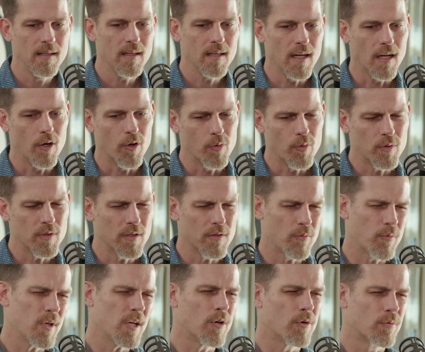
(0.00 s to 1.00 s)

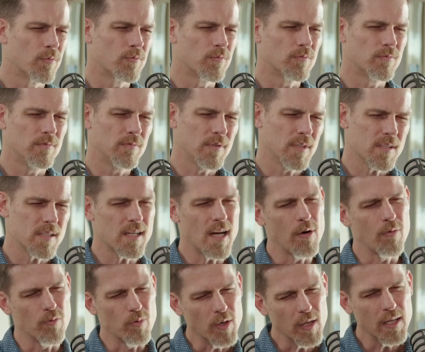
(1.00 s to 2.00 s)
we don't, it's
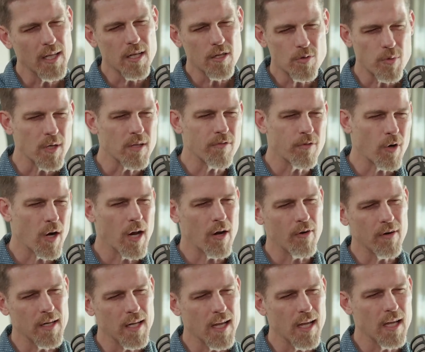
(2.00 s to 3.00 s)
not really a 24-hour
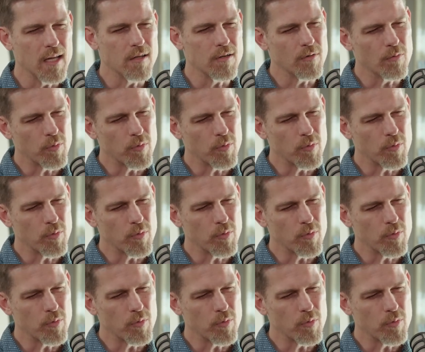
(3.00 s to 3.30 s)
day.